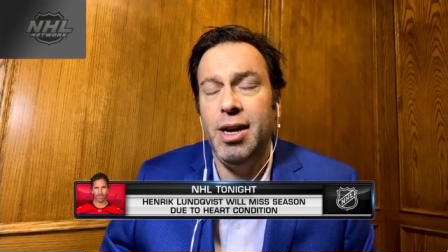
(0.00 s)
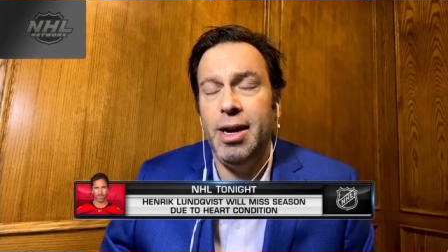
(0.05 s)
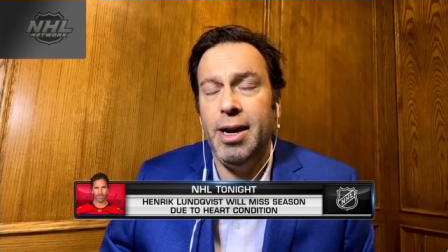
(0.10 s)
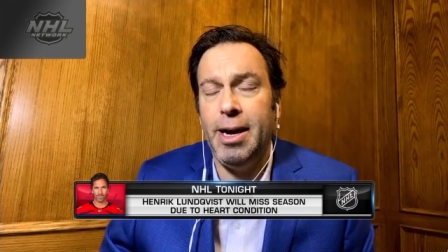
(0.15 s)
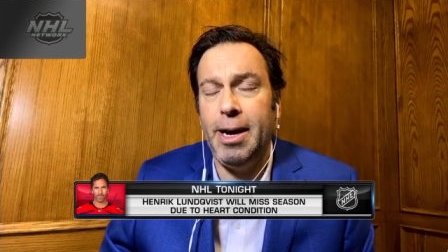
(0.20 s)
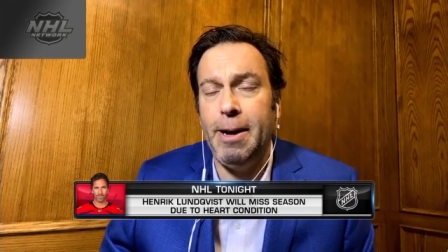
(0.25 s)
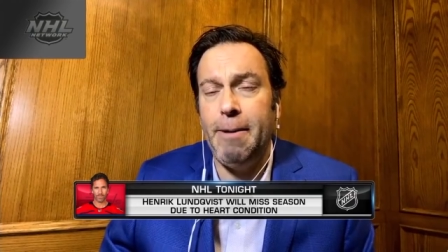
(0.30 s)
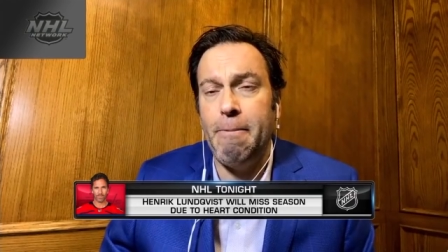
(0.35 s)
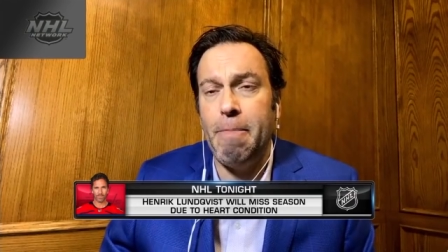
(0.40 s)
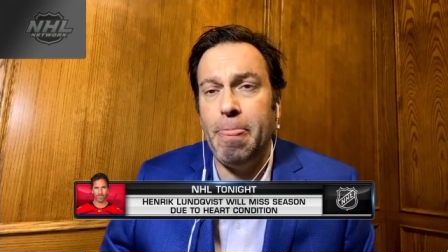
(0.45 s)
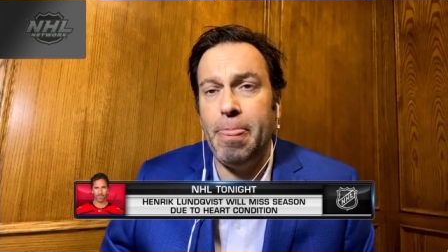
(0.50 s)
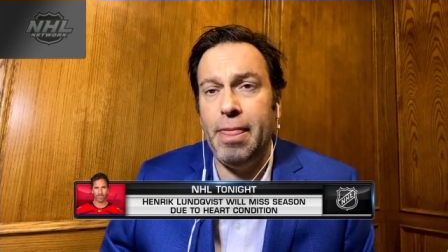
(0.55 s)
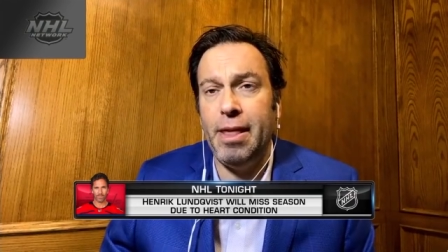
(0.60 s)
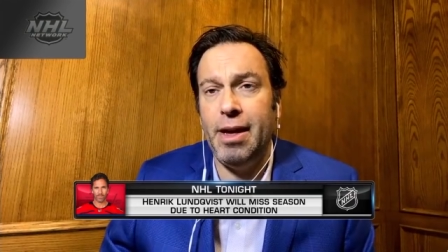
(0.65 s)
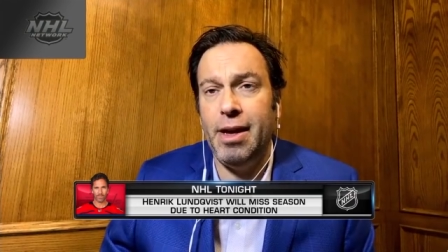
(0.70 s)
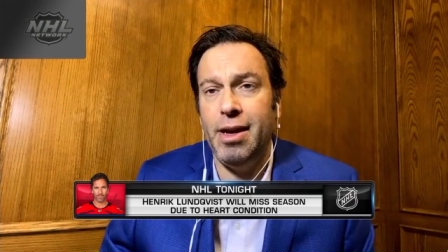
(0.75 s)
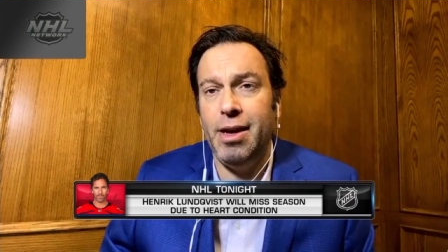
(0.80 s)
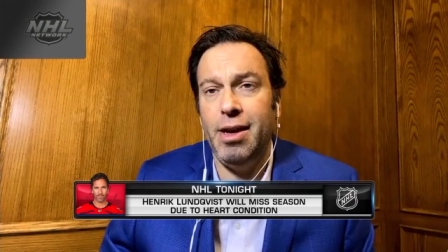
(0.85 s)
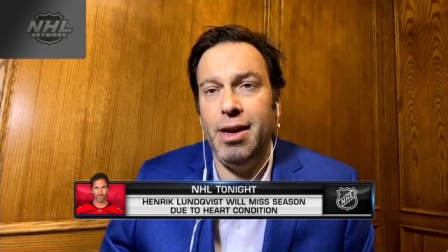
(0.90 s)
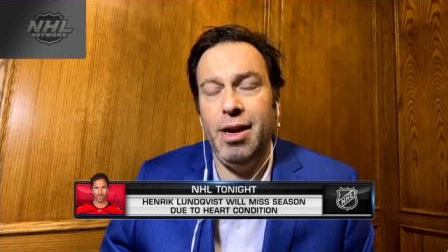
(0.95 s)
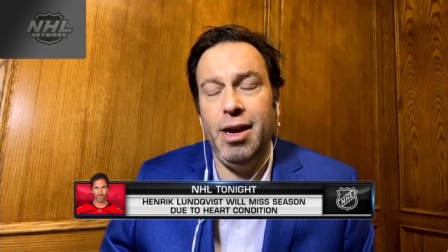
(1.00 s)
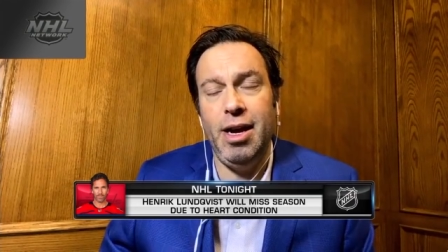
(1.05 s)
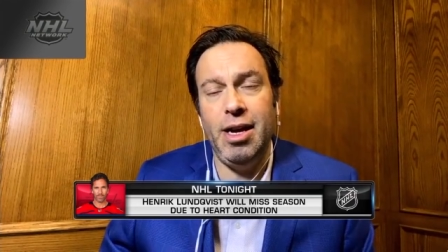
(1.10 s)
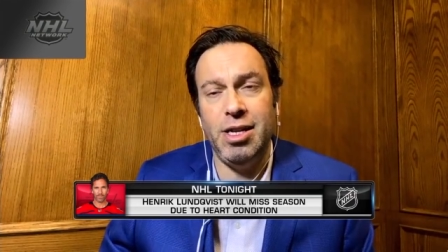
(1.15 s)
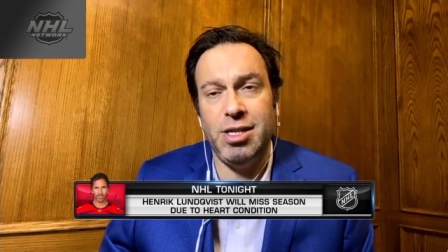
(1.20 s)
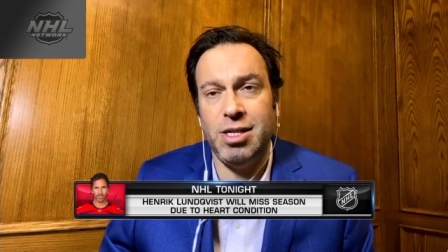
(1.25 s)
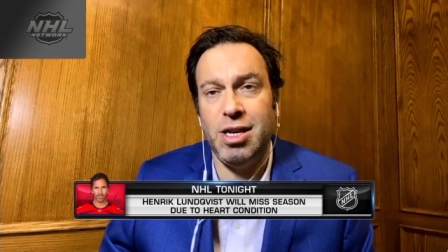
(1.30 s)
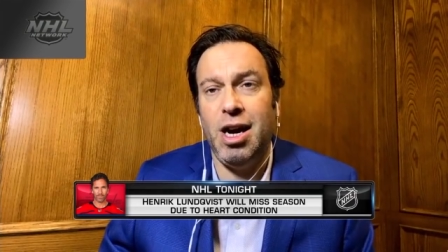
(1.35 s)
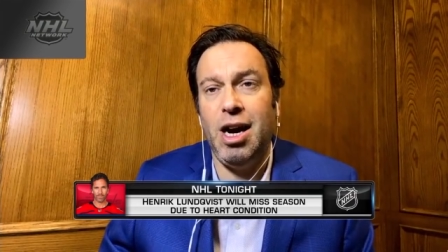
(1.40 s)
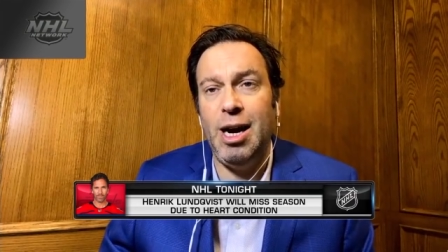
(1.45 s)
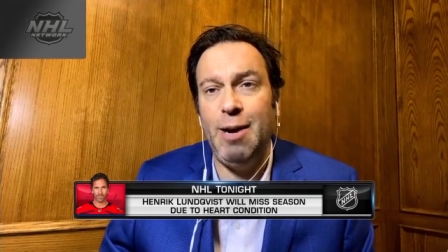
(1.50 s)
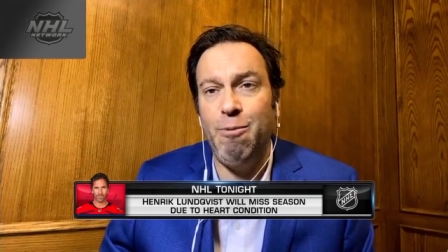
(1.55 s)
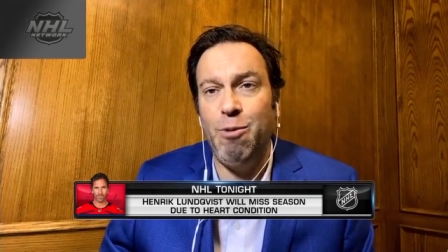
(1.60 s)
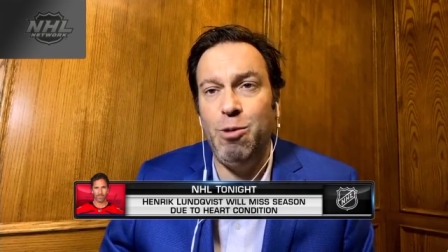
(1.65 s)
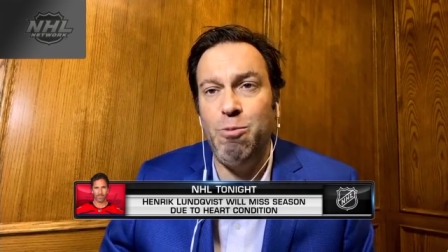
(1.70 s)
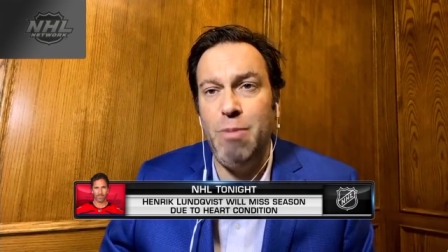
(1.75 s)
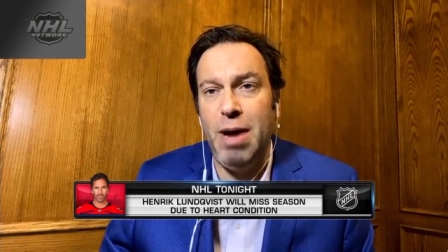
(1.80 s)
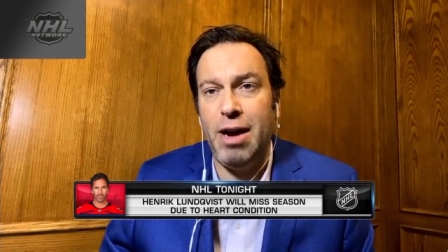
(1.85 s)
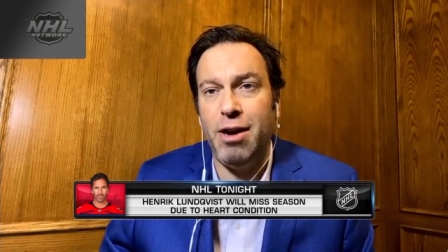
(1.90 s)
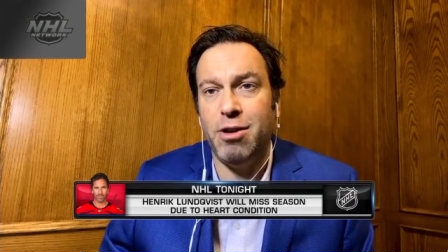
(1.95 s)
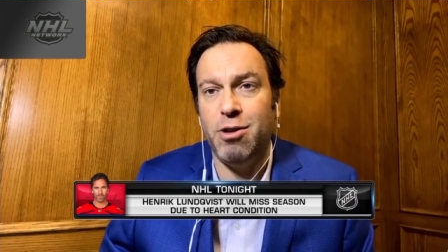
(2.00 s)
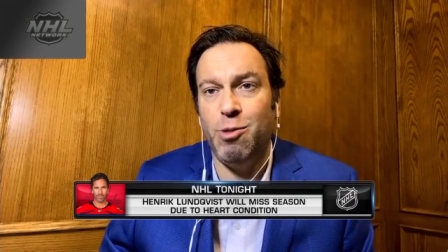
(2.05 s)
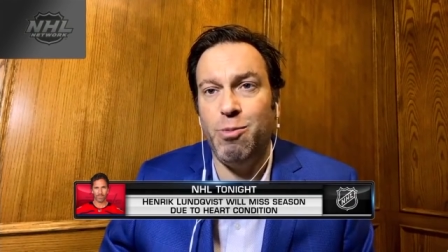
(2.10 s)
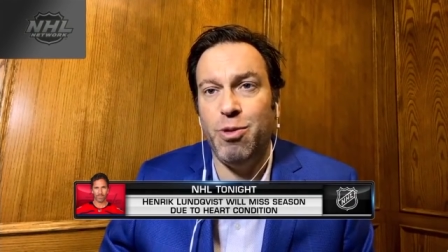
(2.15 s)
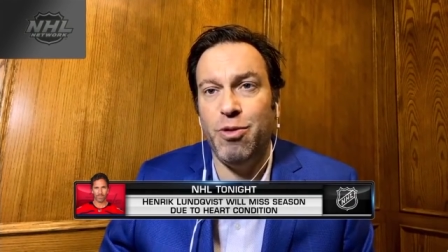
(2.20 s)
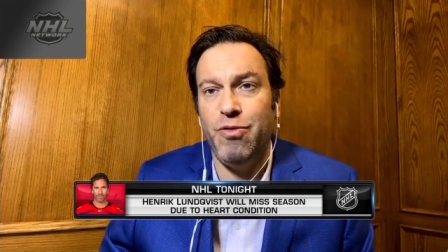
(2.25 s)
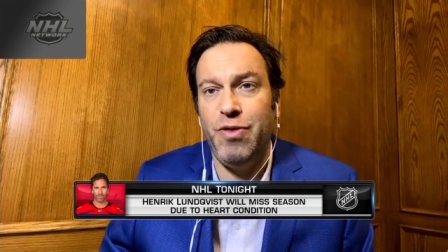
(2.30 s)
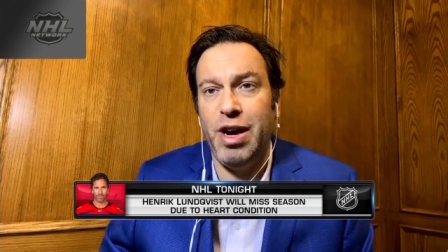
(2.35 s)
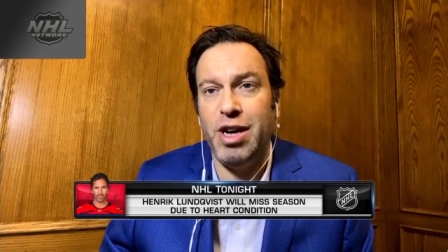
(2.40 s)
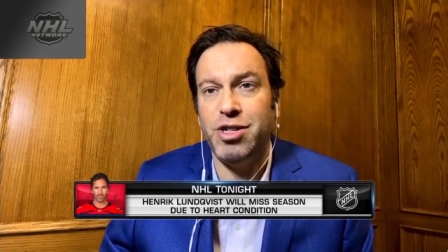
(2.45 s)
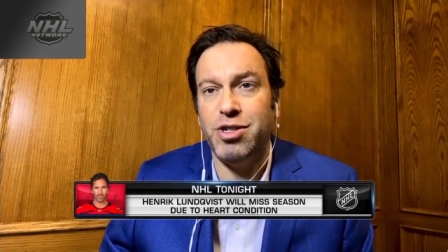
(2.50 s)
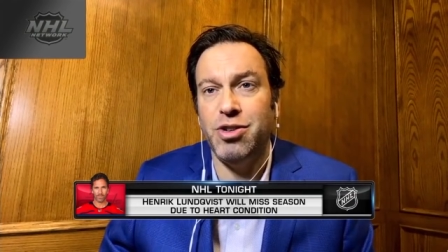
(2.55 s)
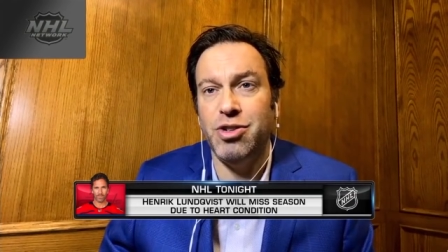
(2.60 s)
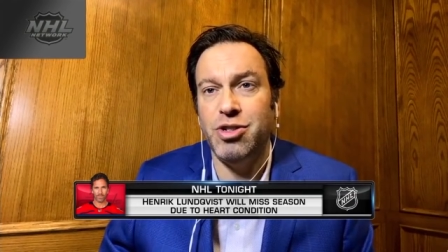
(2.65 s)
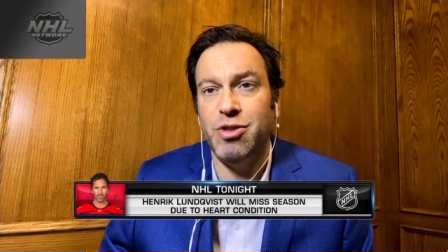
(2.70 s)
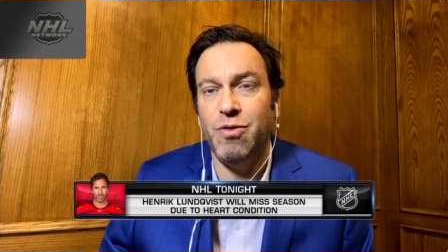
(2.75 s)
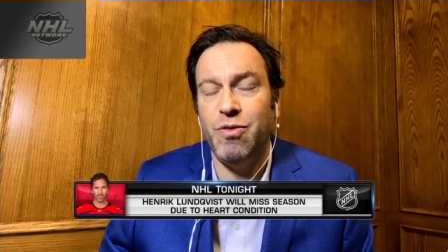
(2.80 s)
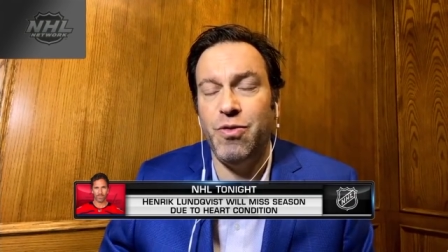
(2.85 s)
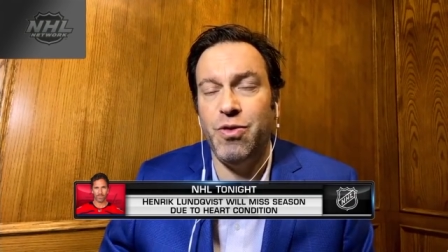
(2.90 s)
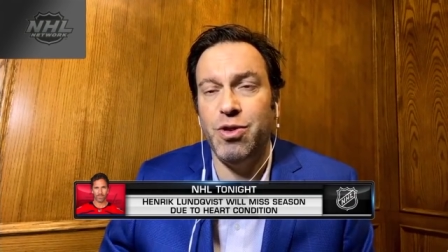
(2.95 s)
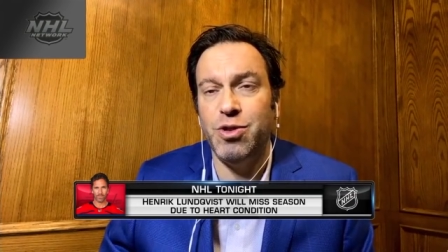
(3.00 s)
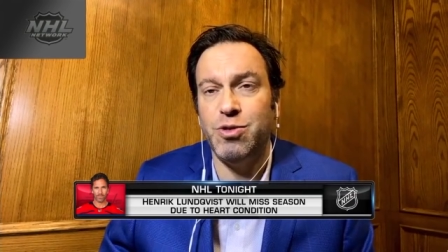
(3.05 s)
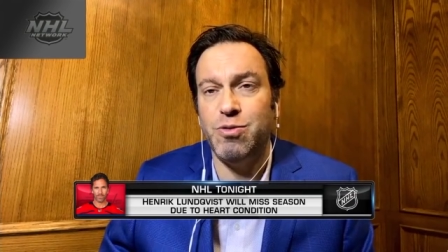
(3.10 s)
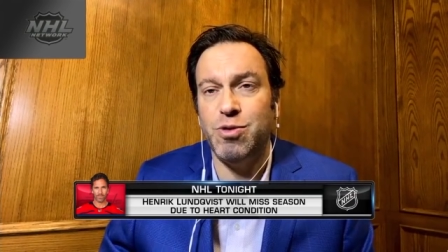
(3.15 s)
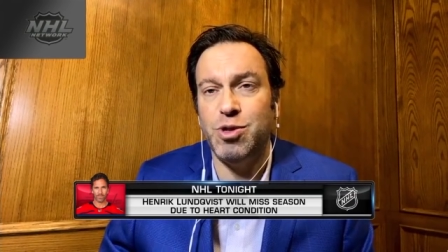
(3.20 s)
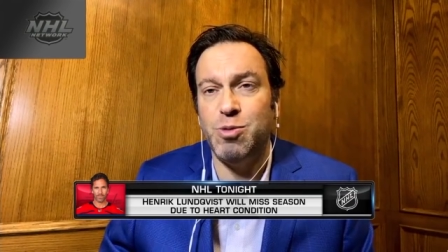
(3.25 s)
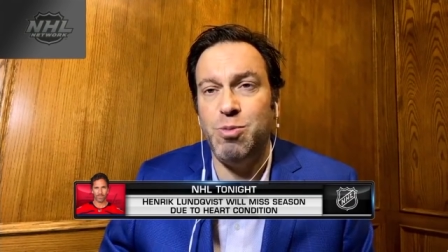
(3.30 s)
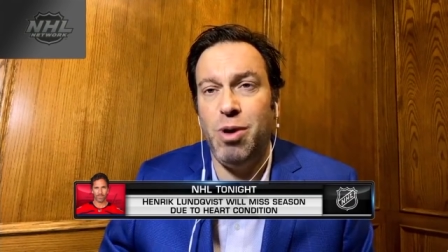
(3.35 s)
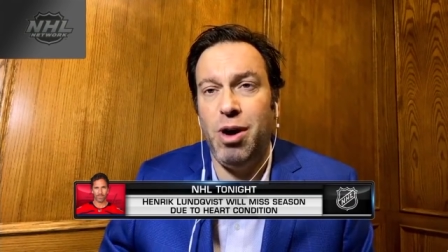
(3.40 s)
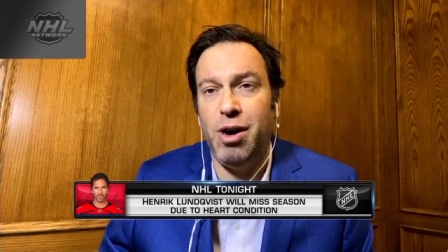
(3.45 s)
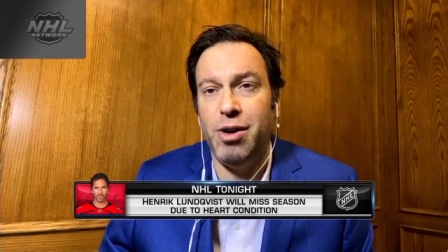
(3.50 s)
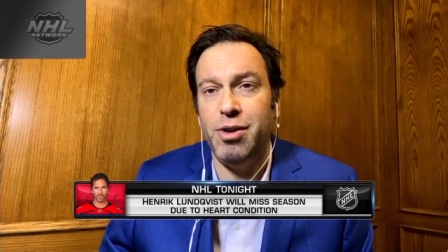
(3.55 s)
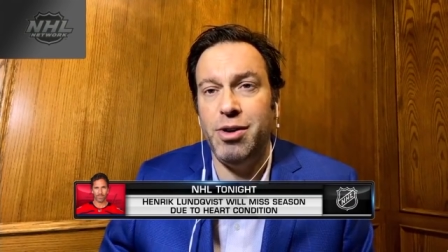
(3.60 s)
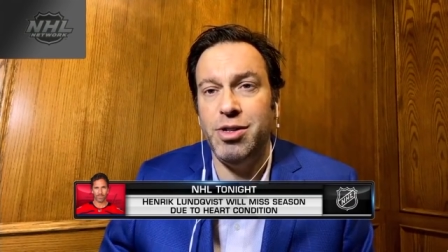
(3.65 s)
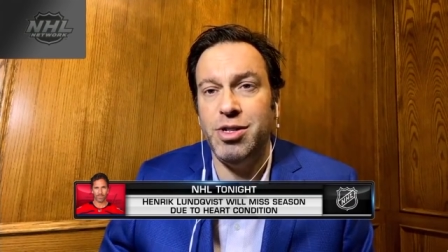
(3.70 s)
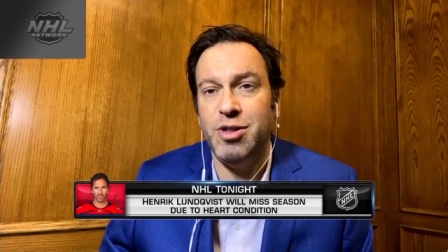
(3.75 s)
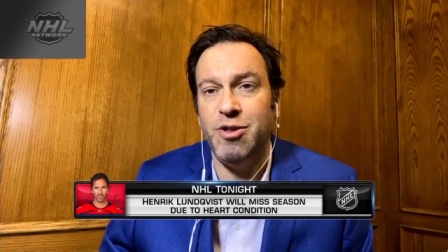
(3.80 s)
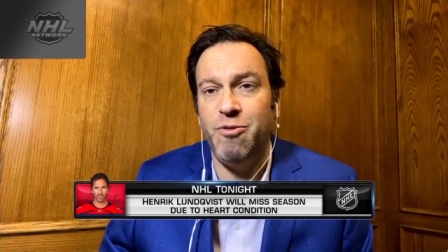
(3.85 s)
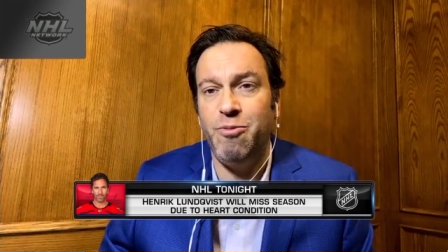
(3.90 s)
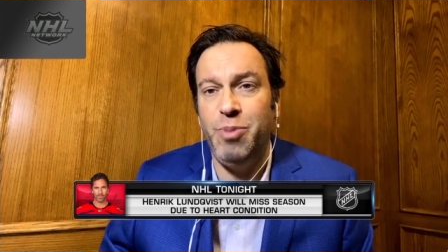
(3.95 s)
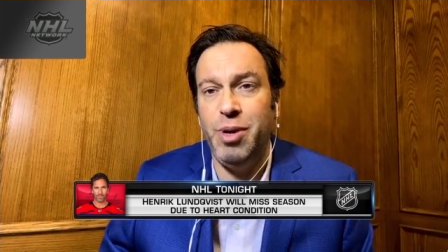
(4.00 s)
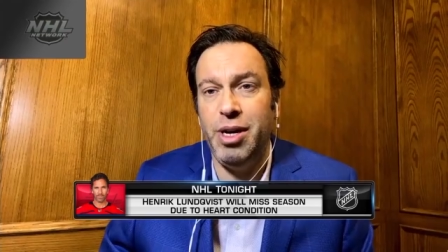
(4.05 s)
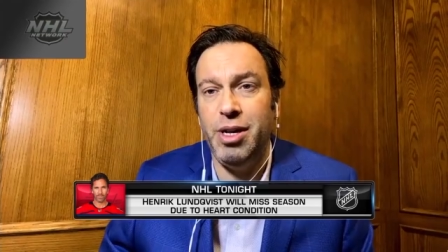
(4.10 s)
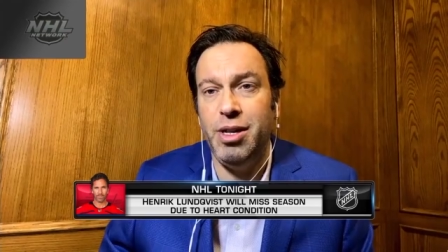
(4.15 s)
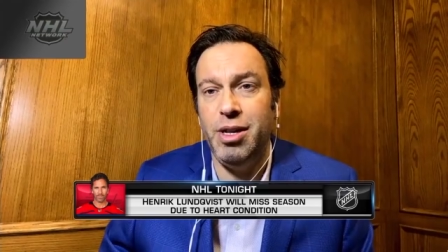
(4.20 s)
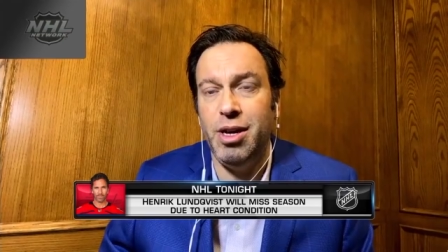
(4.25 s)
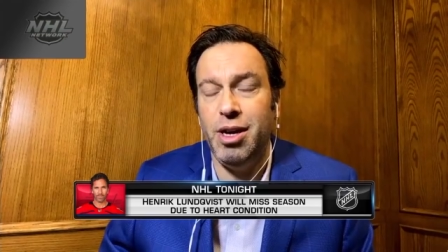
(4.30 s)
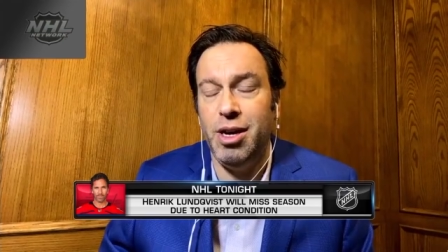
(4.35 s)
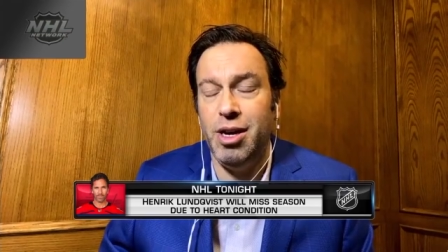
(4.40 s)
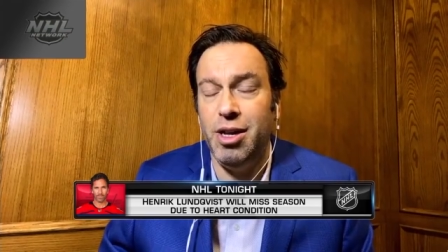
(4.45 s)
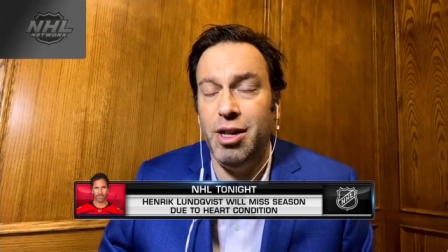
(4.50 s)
at a time when medical professionals and first responders have been